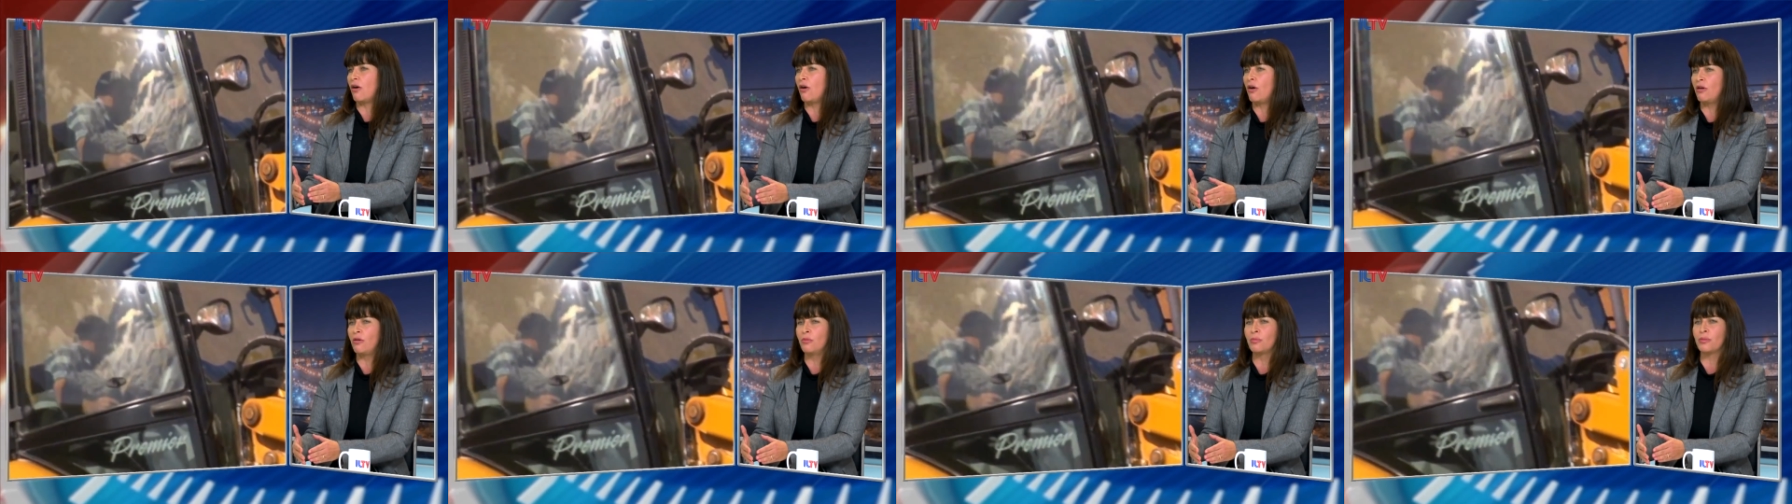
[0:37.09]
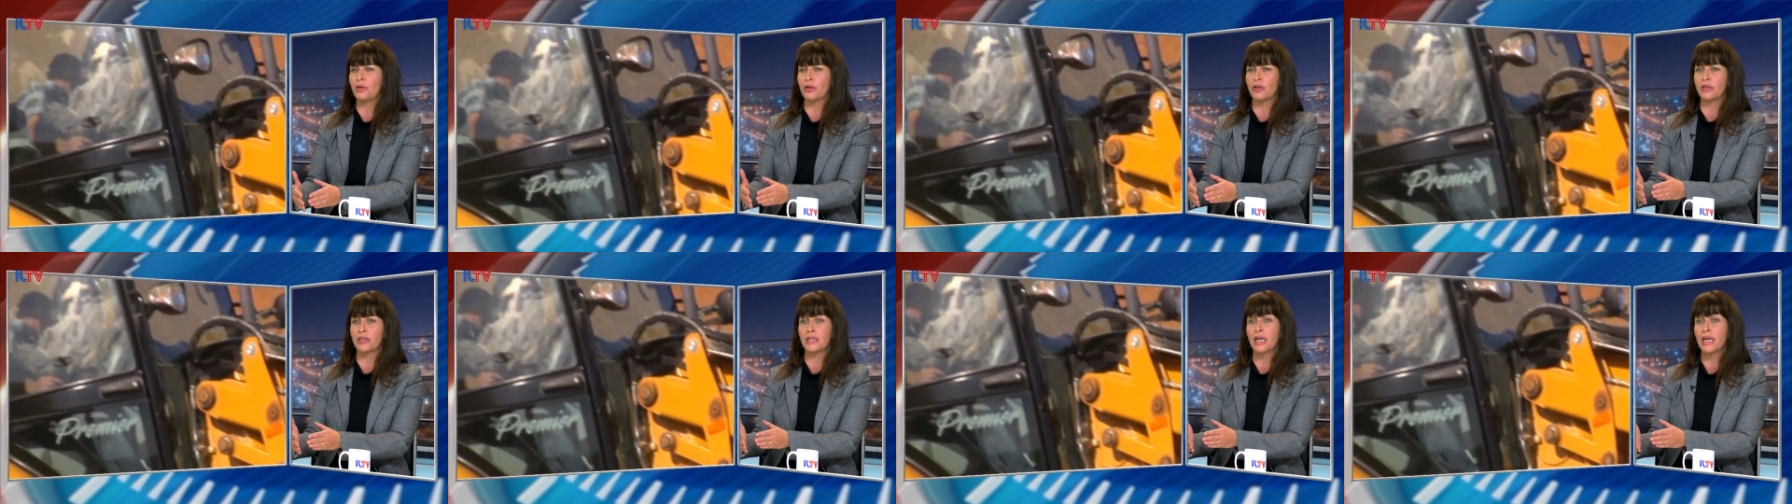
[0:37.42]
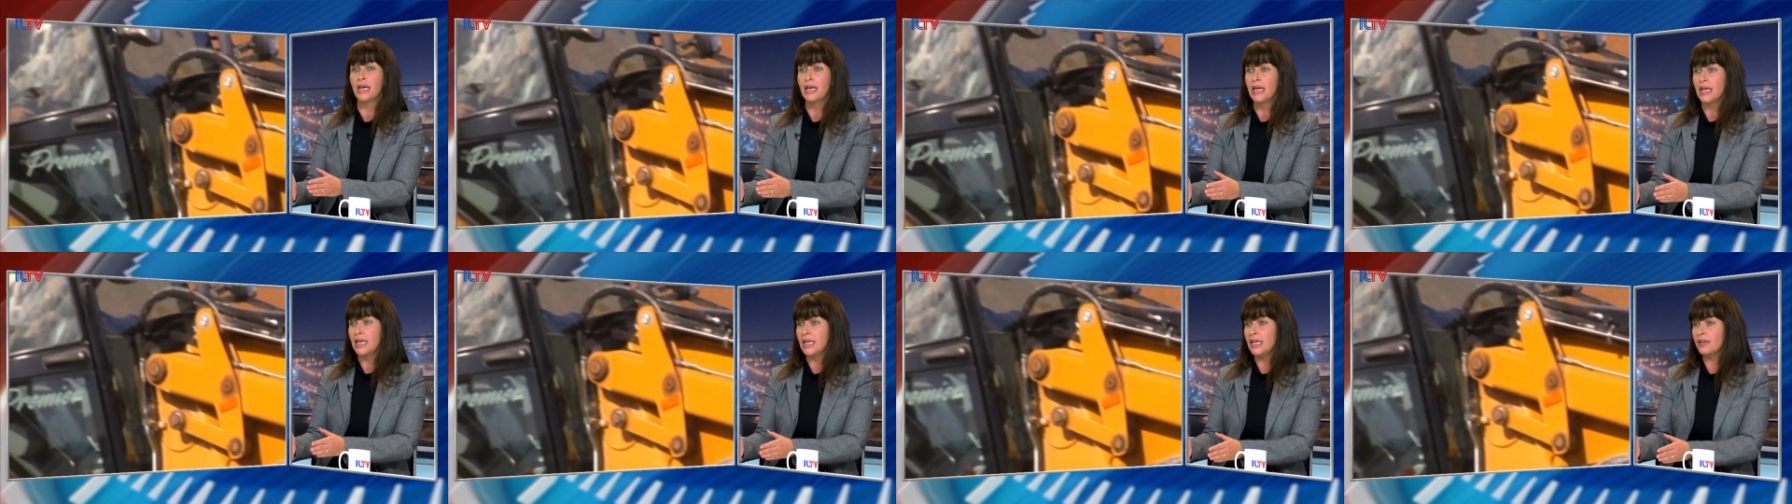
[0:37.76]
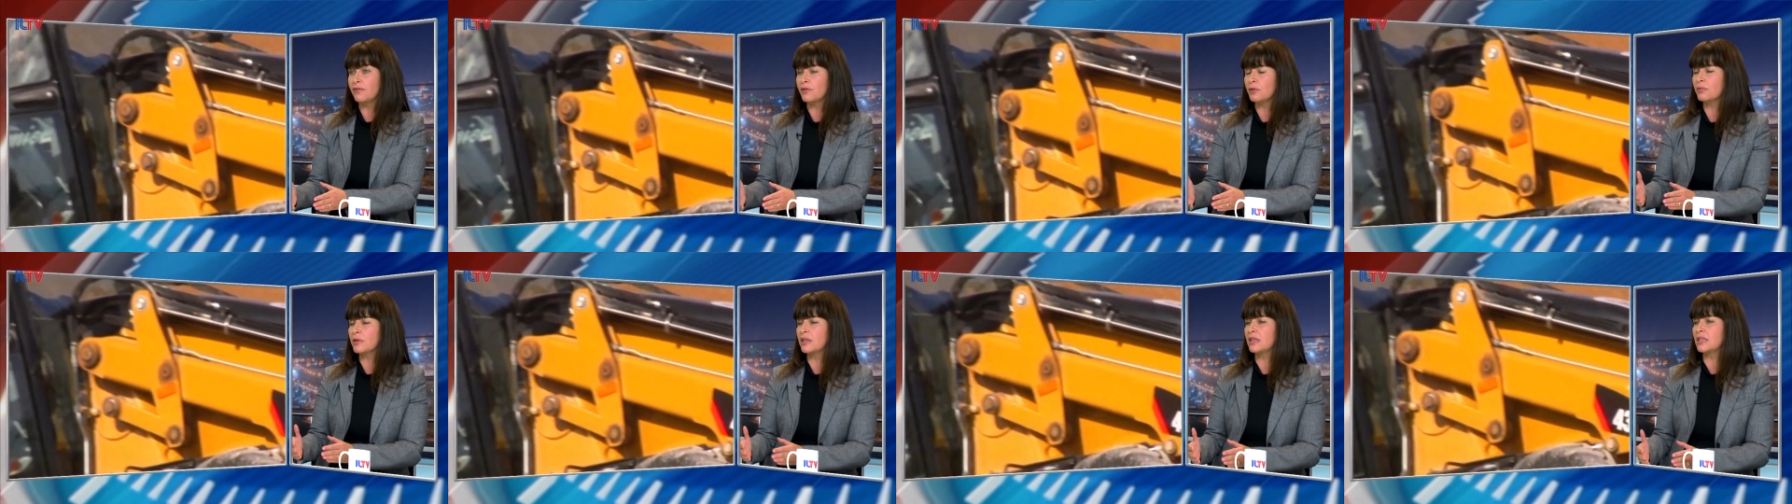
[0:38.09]
Olmert,
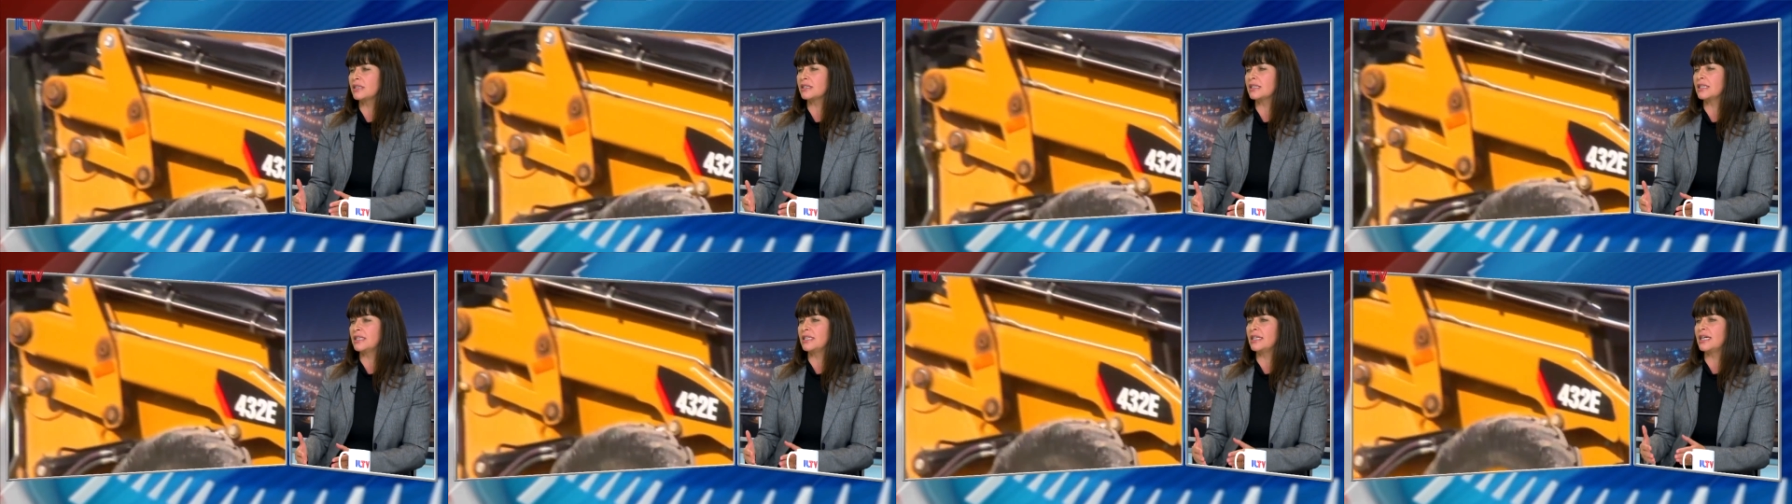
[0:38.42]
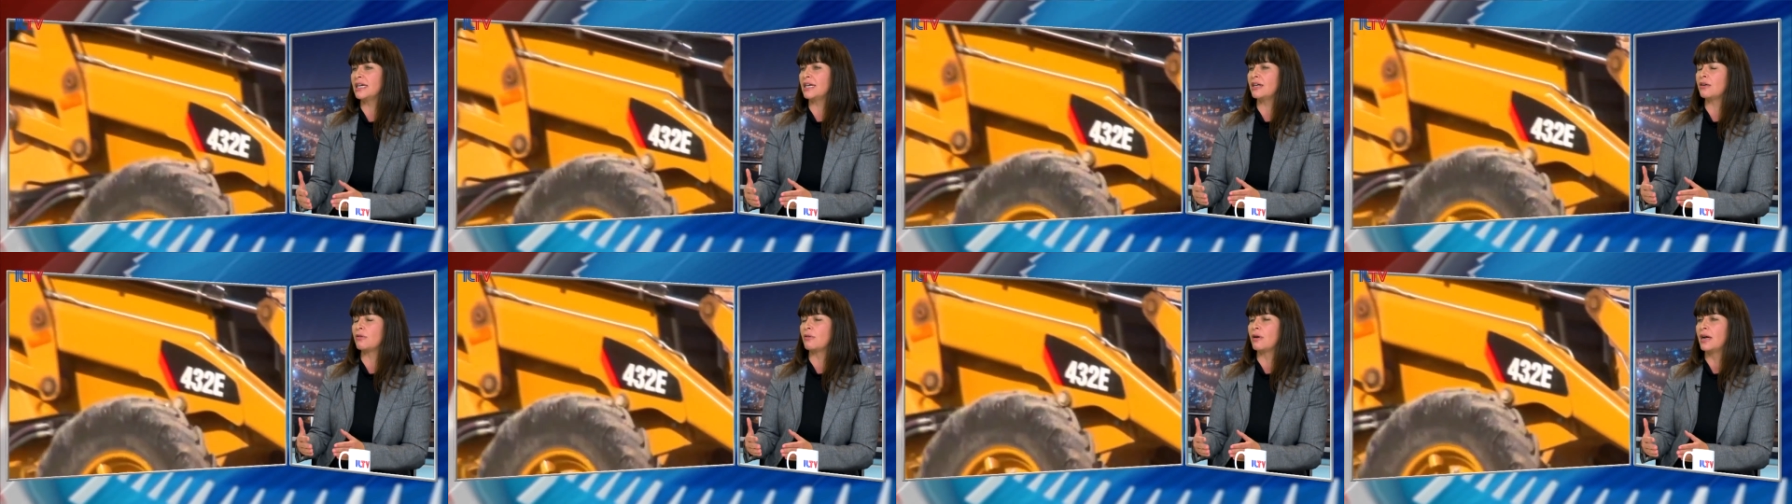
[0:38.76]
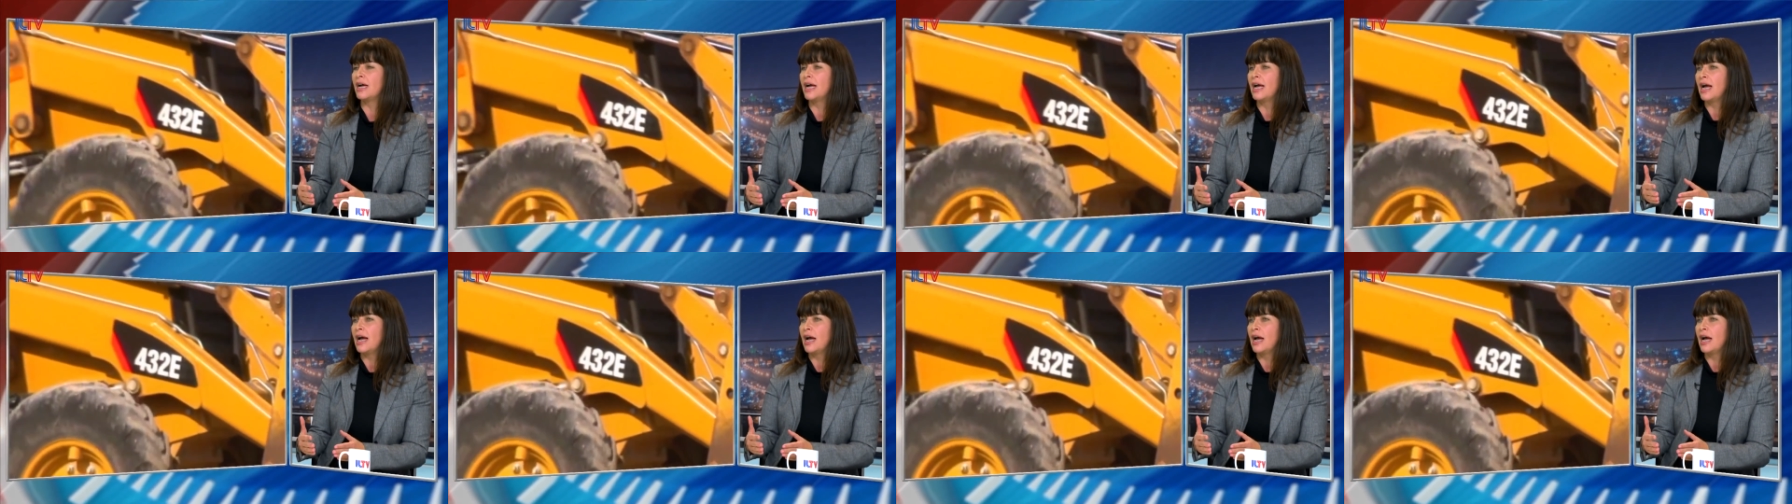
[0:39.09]
even with Netanyahu,